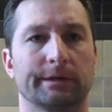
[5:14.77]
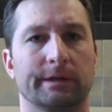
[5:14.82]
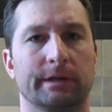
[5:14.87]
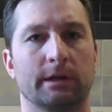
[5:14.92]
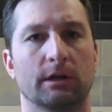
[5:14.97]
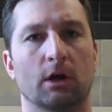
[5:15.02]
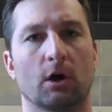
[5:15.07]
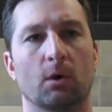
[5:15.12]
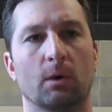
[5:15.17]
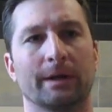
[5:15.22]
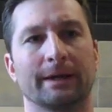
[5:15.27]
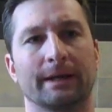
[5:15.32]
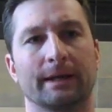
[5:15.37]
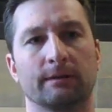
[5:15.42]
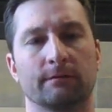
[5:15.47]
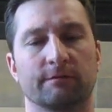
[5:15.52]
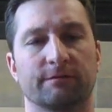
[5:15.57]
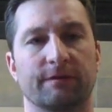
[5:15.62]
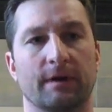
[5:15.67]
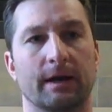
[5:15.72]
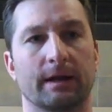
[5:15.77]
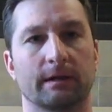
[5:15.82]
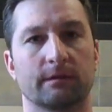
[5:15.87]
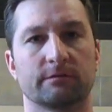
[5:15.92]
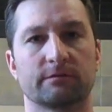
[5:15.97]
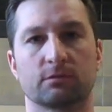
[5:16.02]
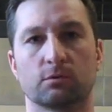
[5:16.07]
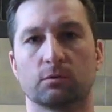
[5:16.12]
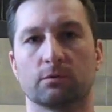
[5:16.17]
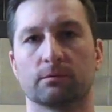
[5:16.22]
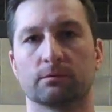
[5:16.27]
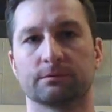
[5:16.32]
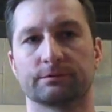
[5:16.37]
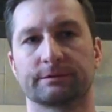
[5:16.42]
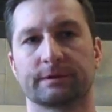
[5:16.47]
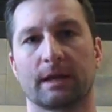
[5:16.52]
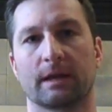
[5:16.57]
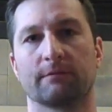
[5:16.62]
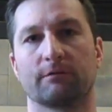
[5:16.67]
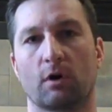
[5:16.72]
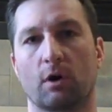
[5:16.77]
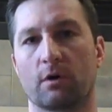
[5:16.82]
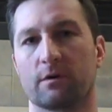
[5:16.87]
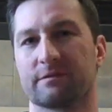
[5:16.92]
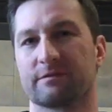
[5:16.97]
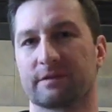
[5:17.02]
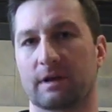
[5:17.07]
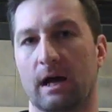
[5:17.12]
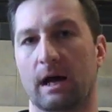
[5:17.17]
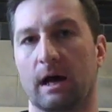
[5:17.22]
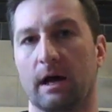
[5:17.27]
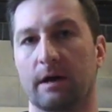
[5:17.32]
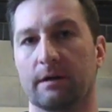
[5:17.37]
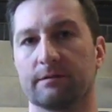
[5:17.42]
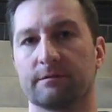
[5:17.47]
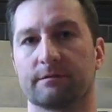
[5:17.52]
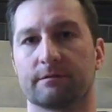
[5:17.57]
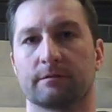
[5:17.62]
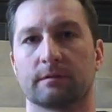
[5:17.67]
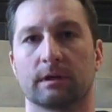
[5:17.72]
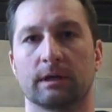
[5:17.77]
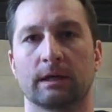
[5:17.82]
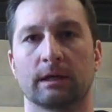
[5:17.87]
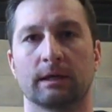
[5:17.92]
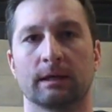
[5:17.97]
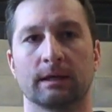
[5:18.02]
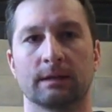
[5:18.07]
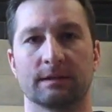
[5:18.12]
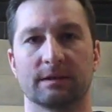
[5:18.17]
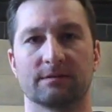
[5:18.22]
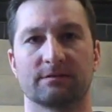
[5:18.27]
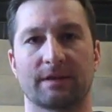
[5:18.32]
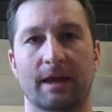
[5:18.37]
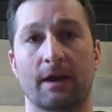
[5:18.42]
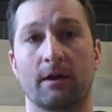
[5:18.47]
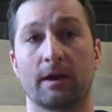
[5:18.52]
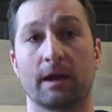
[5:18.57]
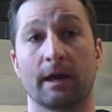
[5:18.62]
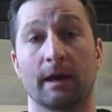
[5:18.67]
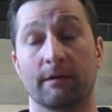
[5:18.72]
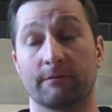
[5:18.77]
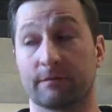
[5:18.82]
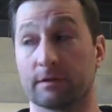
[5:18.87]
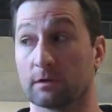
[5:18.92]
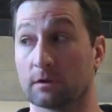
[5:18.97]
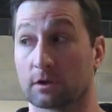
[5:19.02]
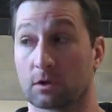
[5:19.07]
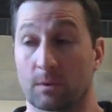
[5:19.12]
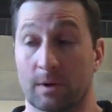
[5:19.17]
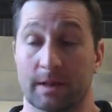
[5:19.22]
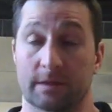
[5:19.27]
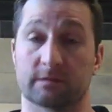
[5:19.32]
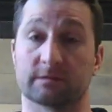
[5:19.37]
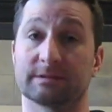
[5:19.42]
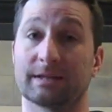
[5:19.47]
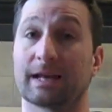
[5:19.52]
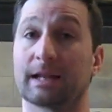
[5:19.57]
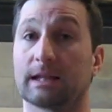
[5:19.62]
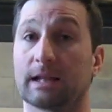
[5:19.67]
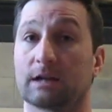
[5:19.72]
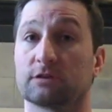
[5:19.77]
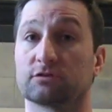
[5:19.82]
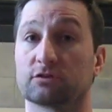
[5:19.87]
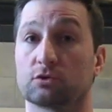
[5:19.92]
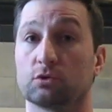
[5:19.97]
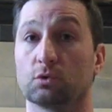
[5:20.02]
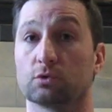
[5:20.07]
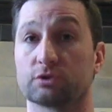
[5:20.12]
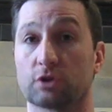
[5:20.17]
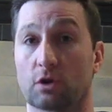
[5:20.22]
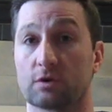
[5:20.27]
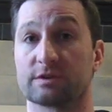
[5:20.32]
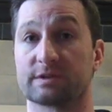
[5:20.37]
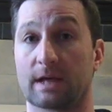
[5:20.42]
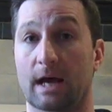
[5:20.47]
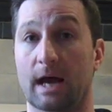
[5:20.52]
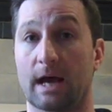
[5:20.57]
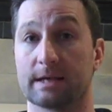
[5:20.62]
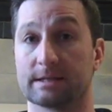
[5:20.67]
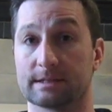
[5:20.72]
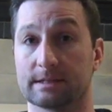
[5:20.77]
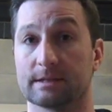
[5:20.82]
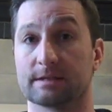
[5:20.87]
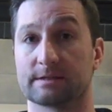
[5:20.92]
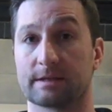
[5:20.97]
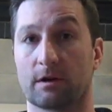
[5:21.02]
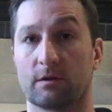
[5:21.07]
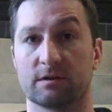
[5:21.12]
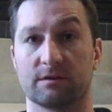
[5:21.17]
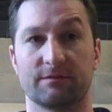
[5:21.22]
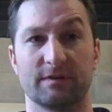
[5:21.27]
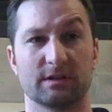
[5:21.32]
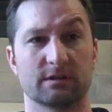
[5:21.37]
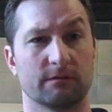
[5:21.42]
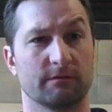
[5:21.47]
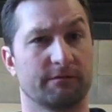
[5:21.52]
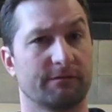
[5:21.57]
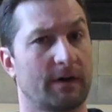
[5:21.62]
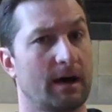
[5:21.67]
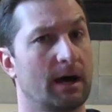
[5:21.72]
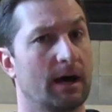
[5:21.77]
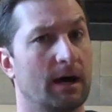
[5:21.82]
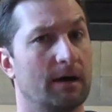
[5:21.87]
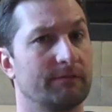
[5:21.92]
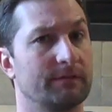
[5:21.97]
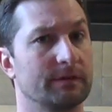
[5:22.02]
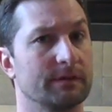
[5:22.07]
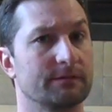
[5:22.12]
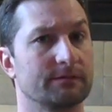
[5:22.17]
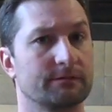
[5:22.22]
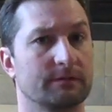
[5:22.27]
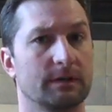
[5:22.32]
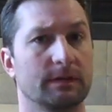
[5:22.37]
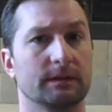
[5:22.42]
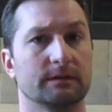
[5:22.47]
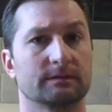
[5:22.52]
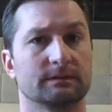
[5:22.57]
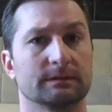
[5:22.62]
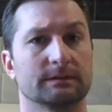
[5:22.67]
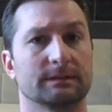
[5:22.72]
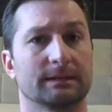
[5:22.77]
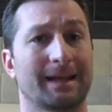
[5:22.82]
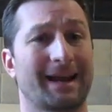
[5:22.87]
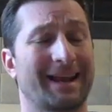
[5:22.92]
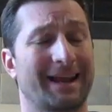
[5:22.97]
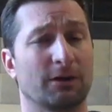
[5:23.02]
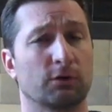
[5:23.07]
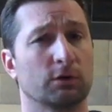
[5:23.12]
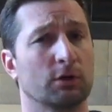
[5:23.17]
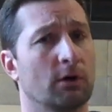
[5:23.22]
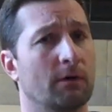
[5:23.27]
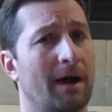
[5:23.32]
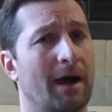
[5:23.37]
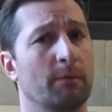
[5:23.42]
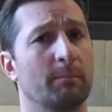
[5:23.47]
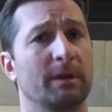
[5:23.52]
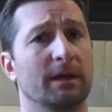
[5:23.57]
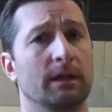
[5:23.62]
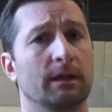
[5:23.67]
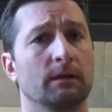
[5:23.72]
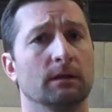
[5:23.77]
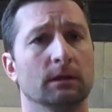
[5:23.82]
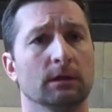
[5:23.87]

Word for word: you know, and, and finding schools kind of our size in this area. If you look around, there's not a lot of schools our size in this area. Division five in the city, Cincinnati. I don't know how many